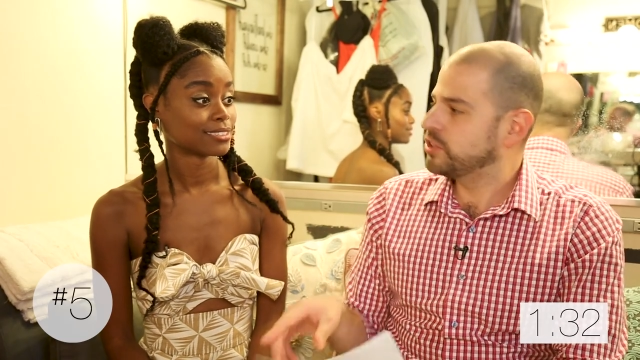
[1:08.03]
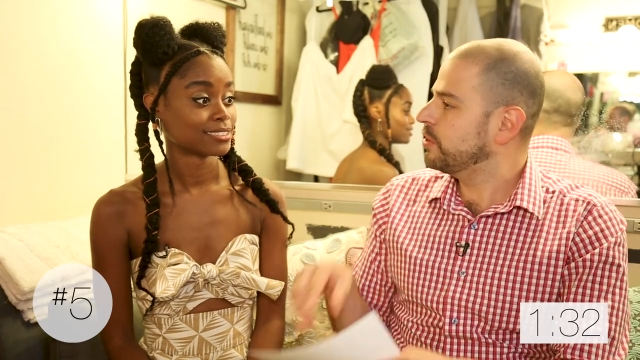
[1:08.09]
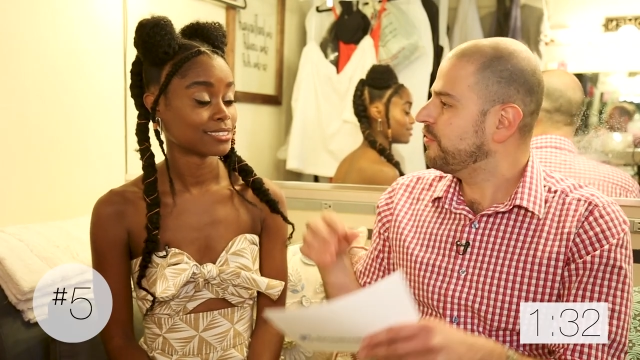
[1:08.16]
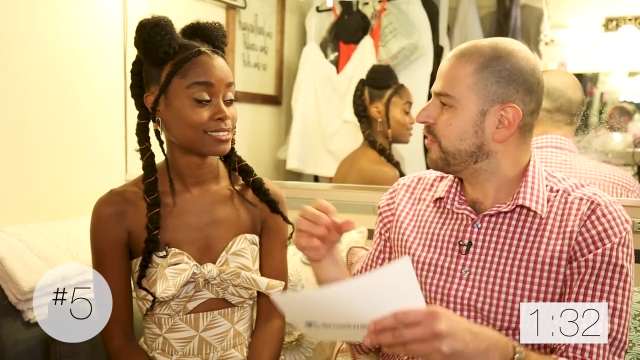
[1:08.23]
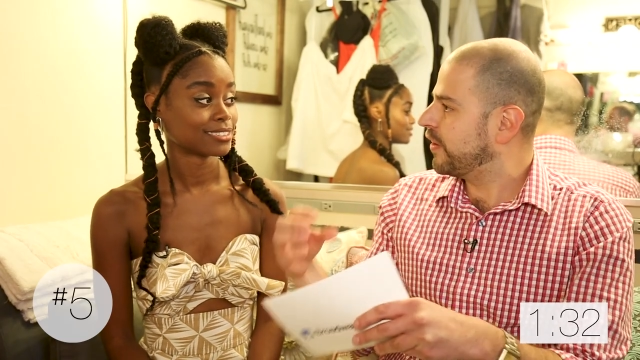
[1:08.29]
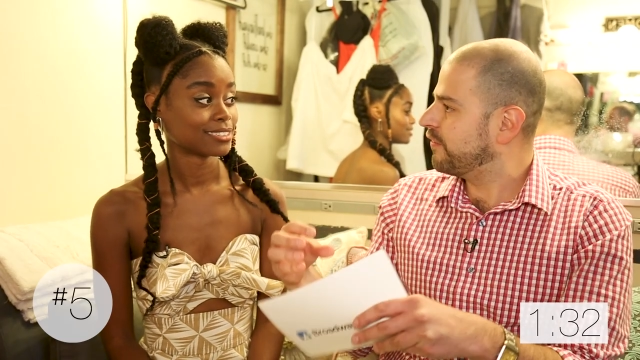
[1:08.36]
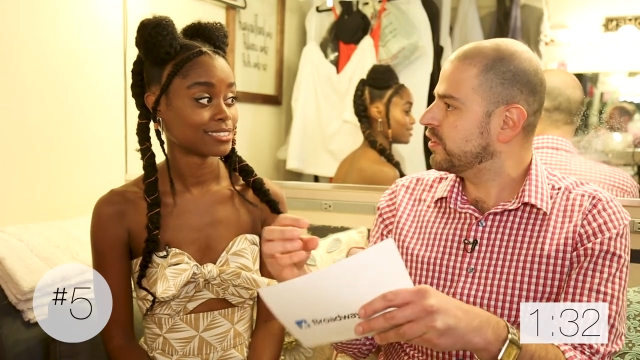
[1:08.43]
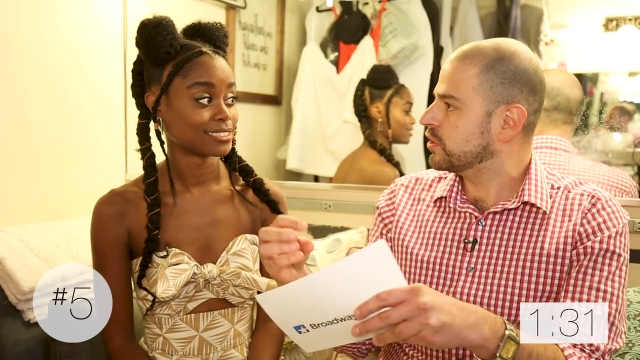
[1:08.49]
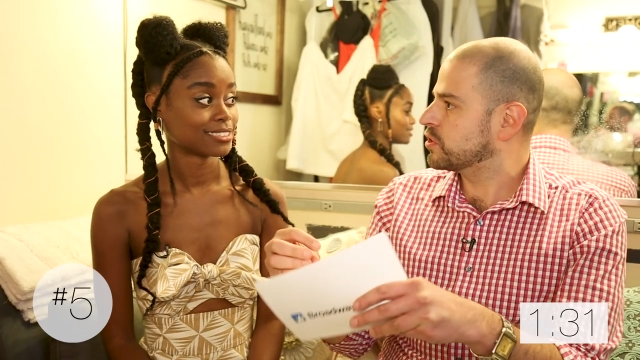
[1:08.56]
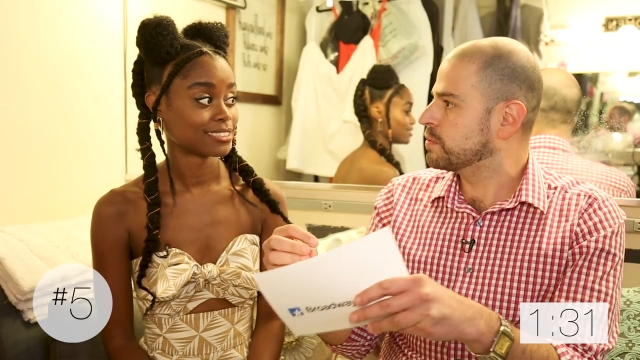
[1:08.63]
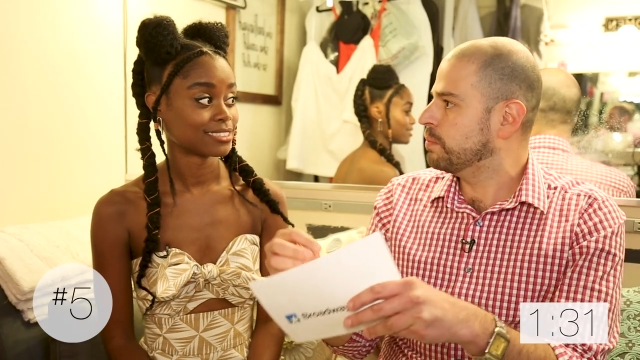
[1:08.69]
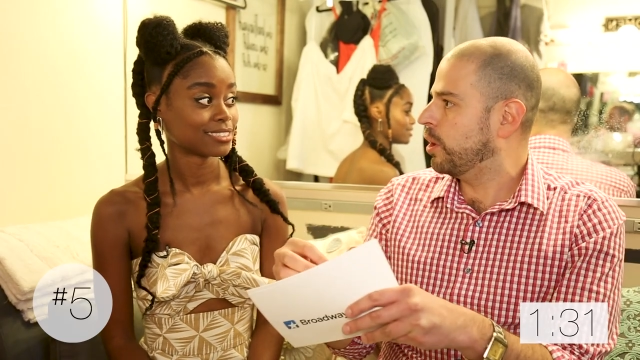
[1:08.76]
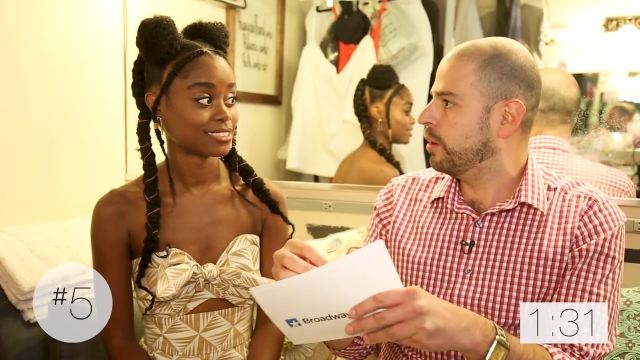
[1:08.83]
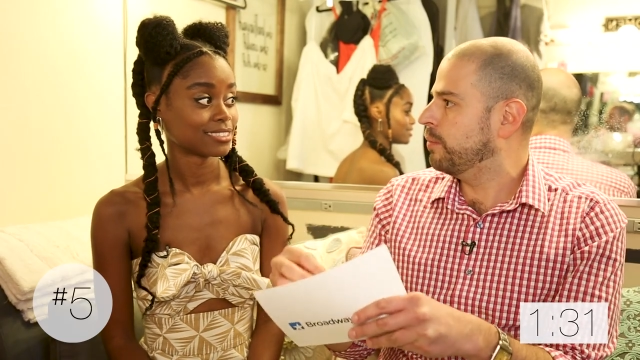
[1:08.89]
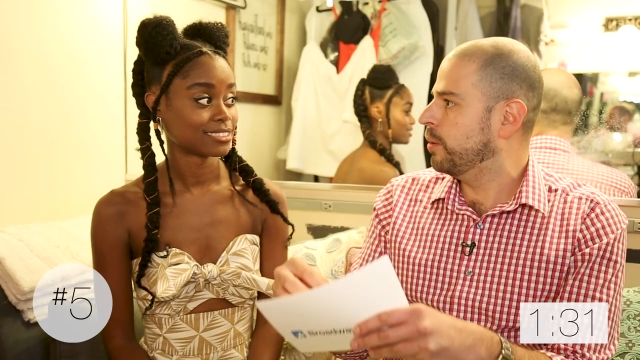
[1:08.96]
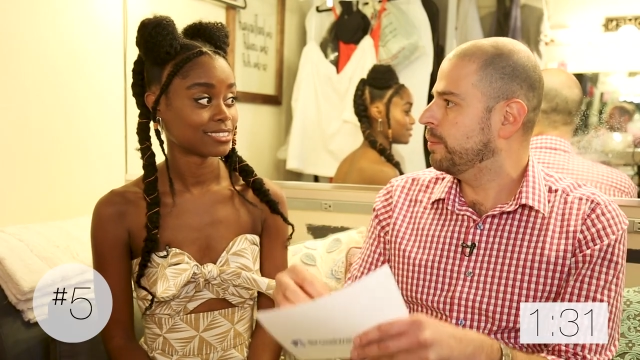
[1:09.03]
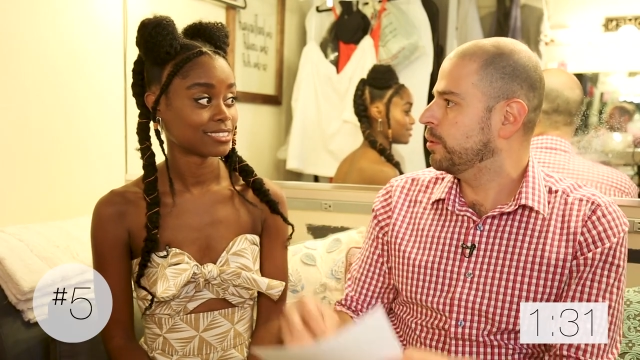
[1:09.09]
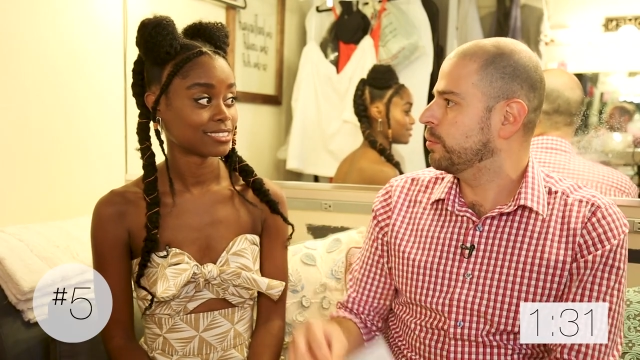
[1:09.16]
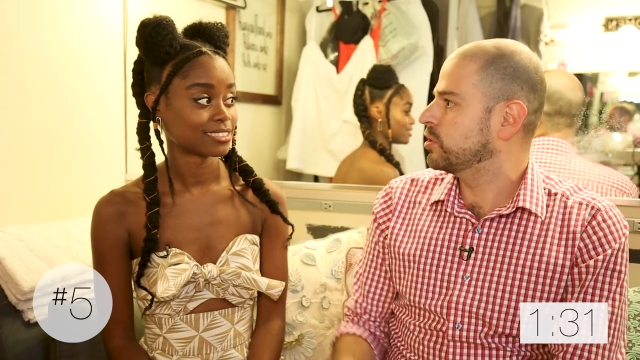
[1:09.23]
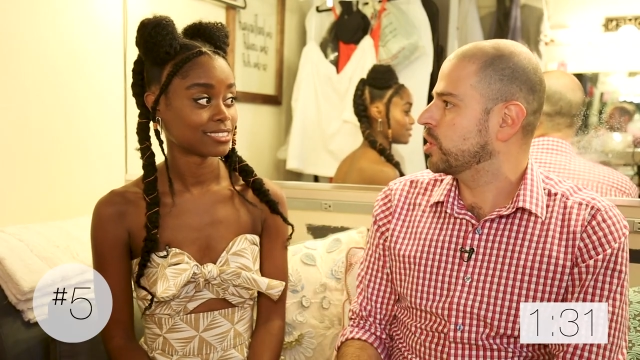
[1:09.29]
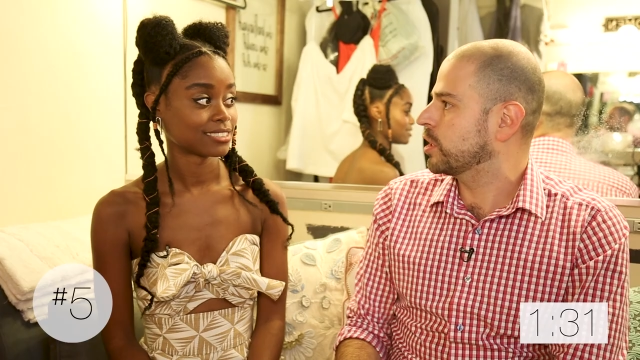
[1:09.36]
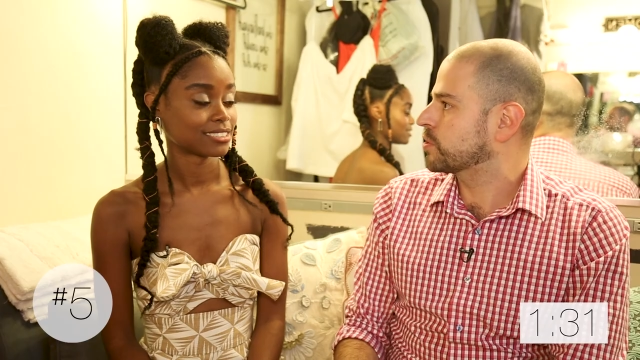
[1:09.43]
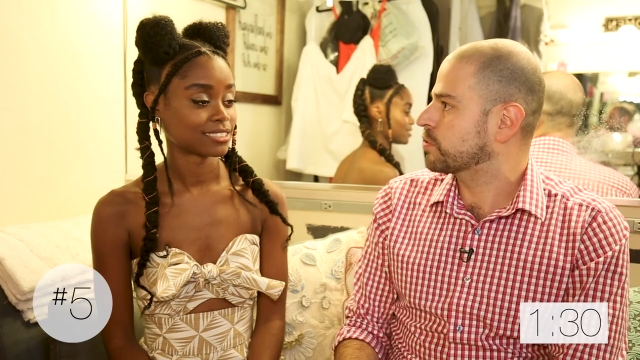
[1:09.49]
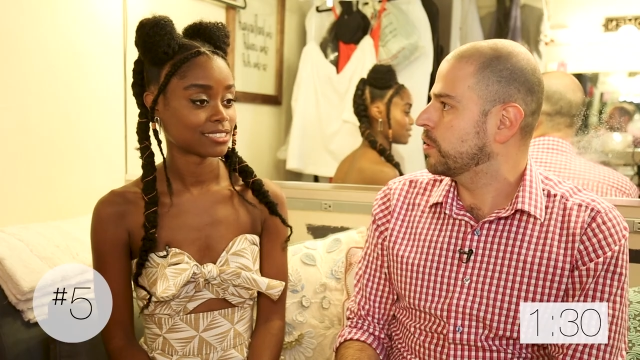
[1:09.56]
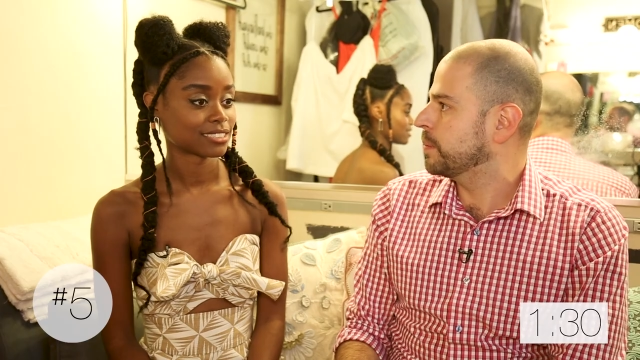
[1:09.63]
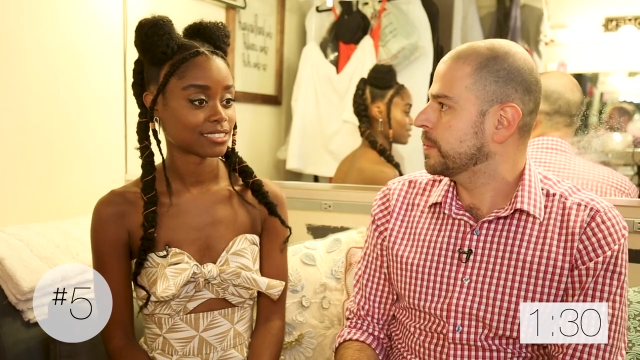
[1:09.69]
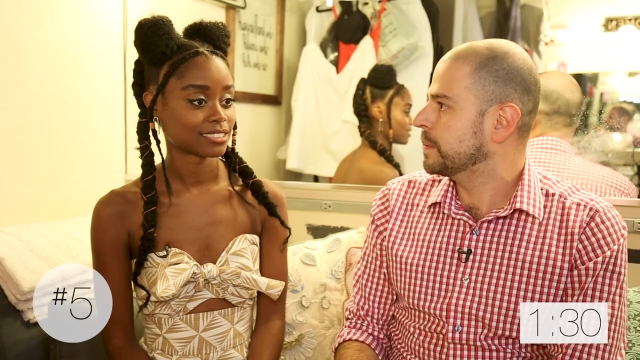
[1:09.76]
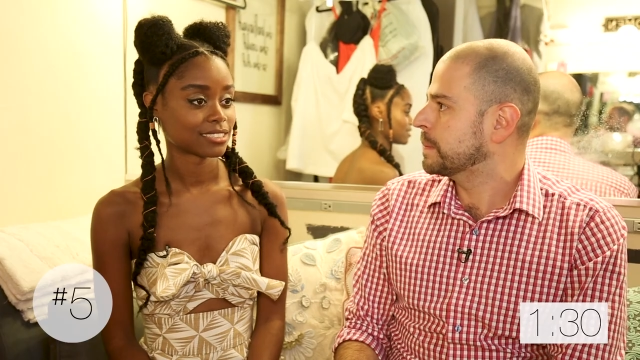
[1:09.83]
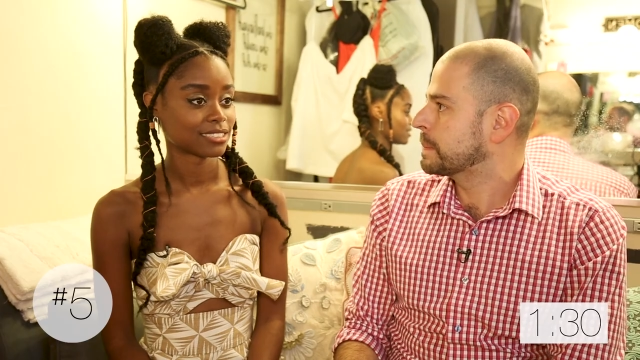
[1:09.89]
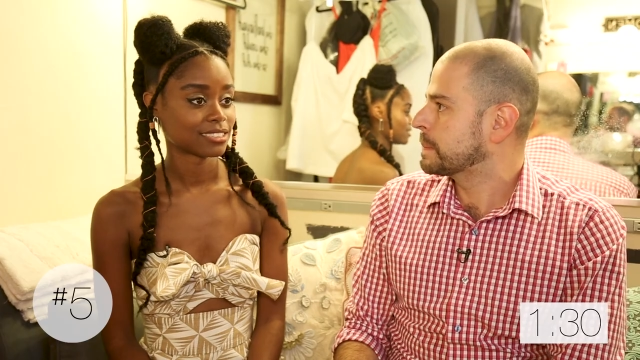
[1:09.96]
Speaker 1: what's your favorite small moment with Josh Groban?